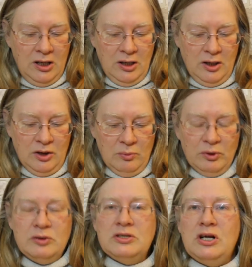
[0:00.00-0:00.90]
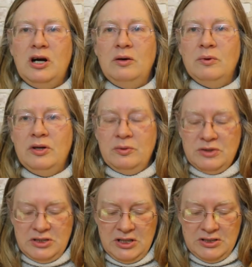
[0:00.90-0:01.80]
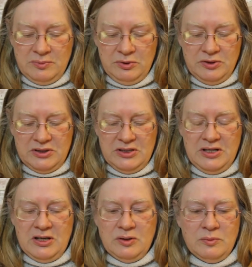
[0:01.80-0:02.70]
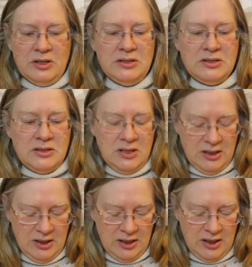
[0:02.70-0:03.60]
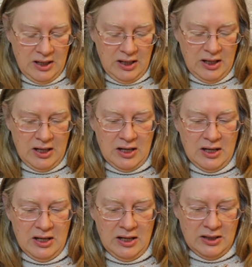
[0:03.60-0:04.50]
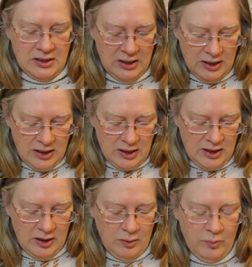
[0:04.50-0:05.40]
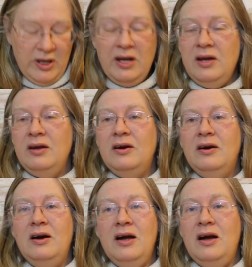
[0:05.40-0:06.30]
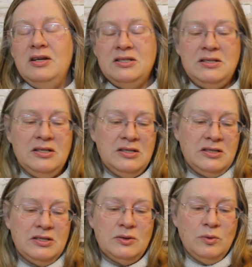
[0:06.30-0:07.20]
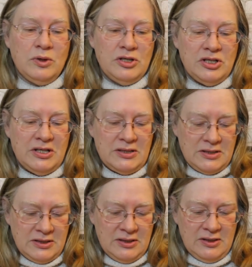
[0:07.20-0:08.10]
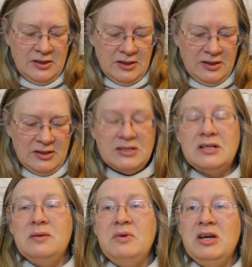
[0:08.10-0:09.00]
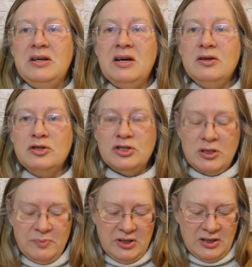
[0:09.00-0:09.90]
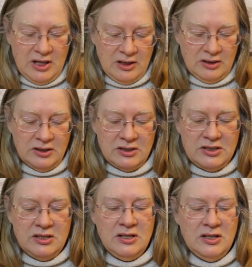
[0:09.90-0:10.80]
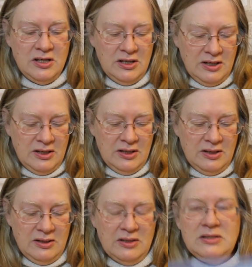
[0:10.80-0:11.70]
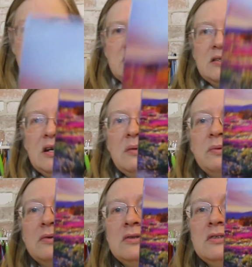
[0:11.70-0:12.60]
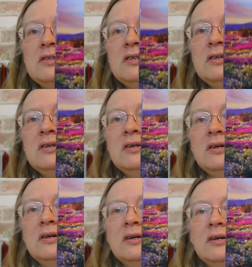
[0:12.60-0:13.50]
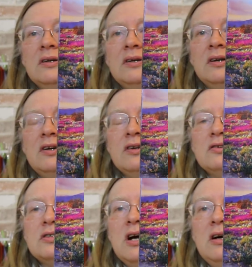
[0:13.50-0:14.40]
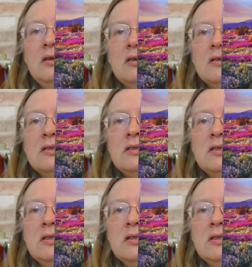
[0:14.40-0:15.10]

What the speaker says: No blues at all, where there was tons of blues in the other ones. And I just think this is gorgeous. This is going to be another jump in colors. This is April's. Look at all those colors.